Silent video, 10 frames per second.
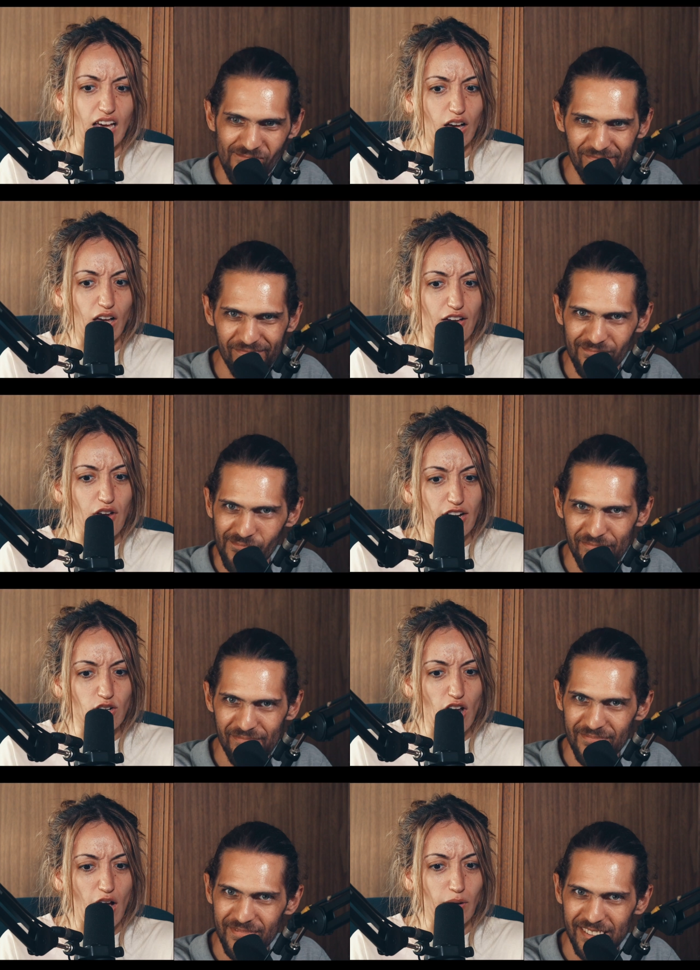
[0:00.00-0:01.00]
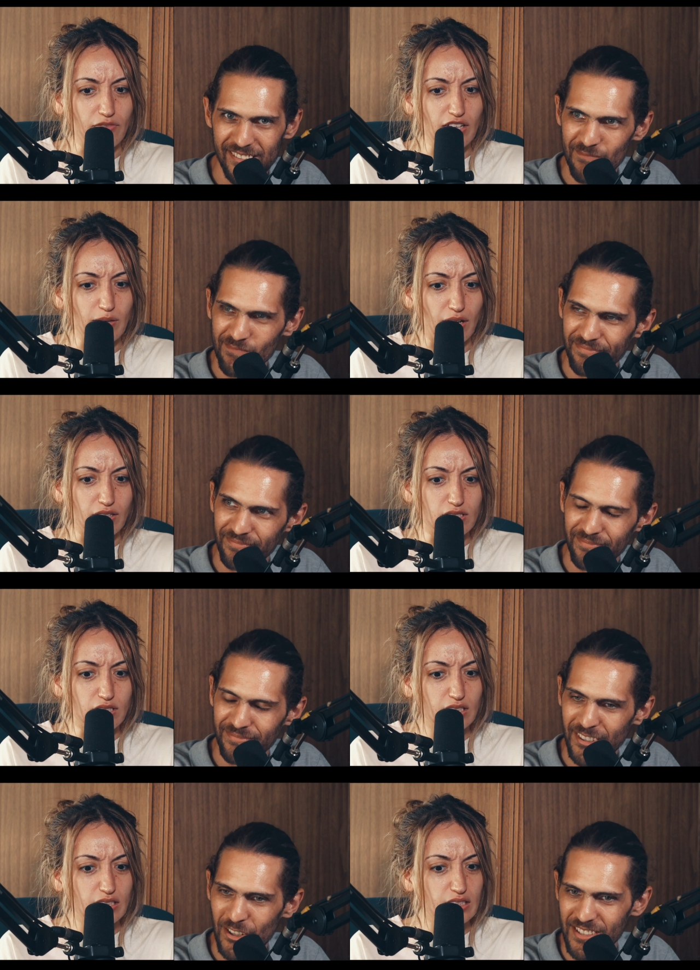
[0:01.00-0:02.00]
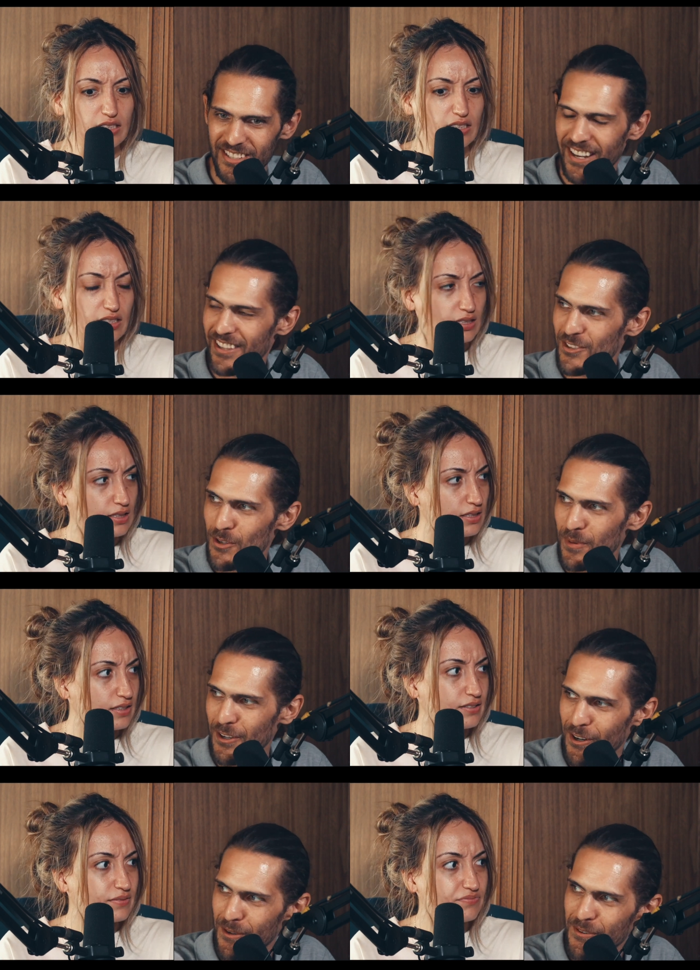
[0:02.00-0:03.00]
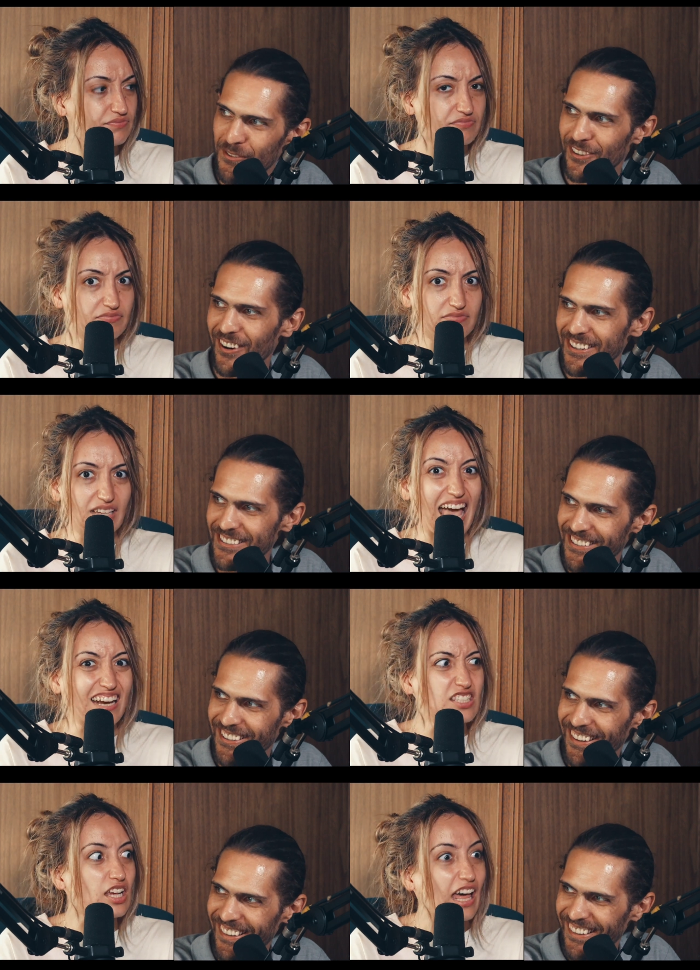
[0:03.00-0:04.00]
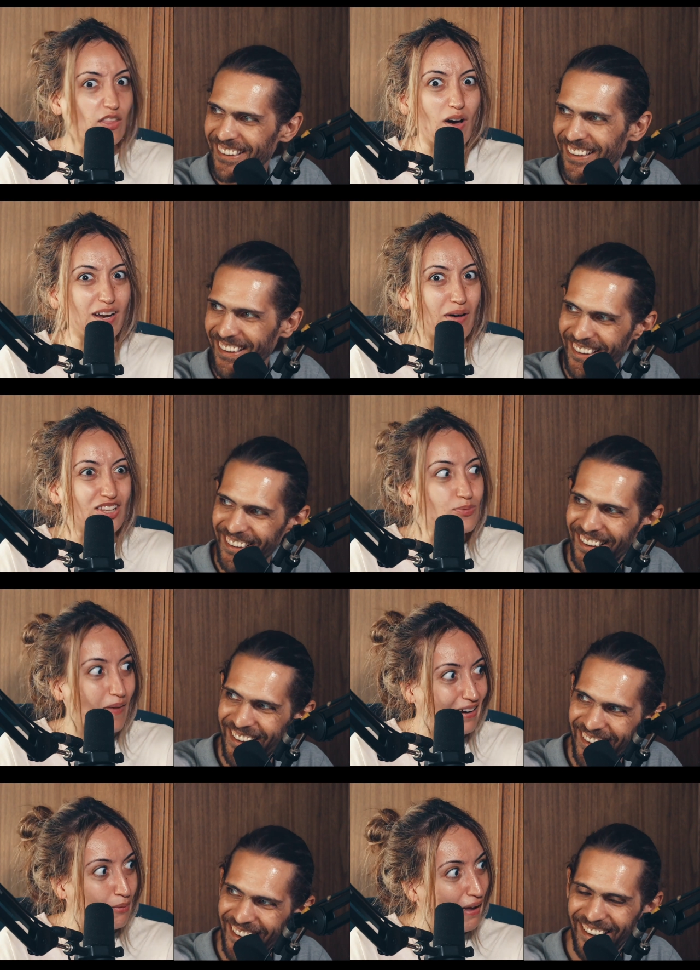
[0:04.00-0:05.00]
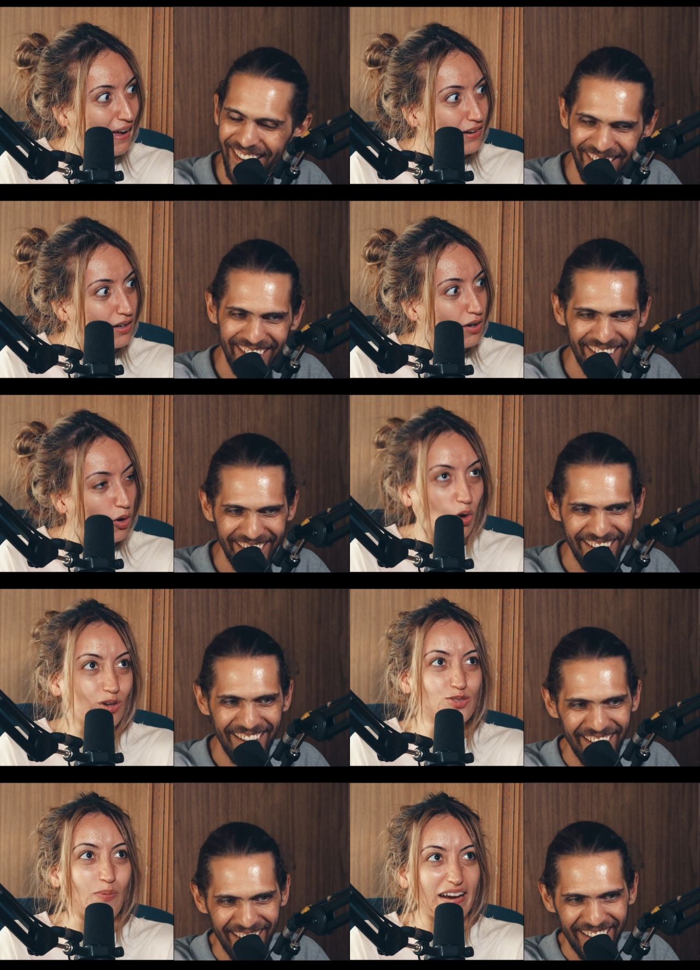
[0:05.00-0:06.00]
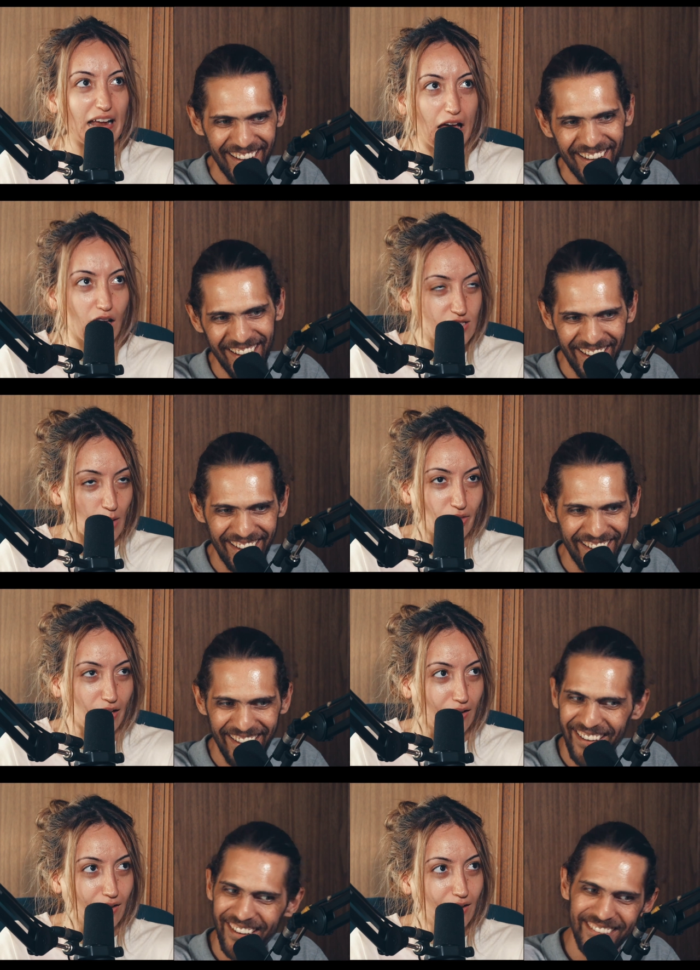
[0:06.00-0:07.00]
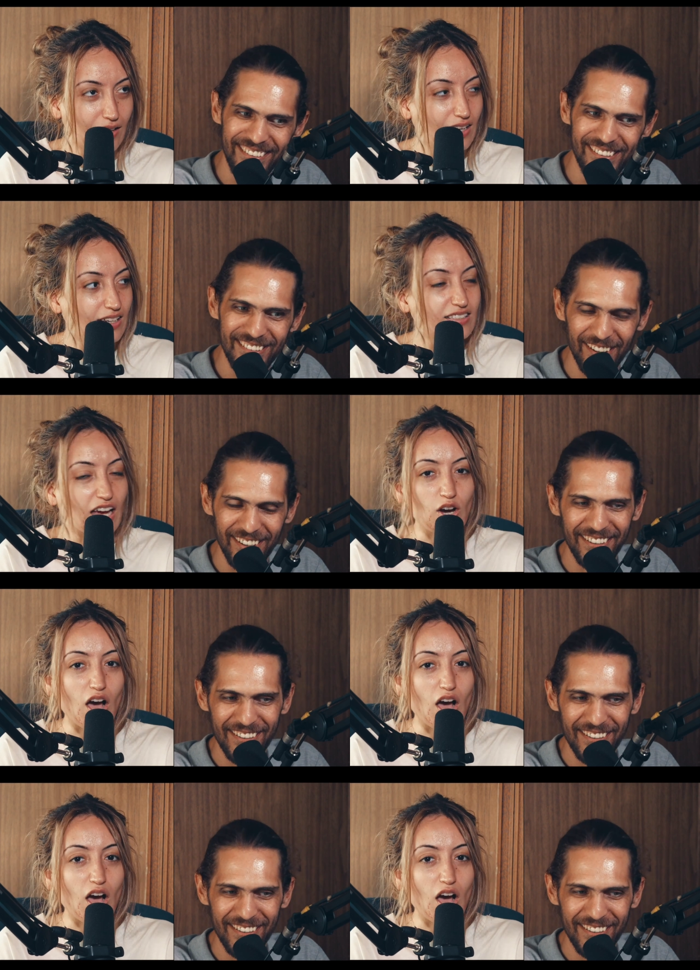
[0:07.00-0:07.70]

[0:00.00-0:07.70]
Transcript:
Speaker 1: yeah, I, I don't know how I feel about it.
Speaker 2: Because it's another superhero movie, right?
Speaker 1: And it's another one about Spider-Man or Spider something.
Speaker 2: So yeah, no,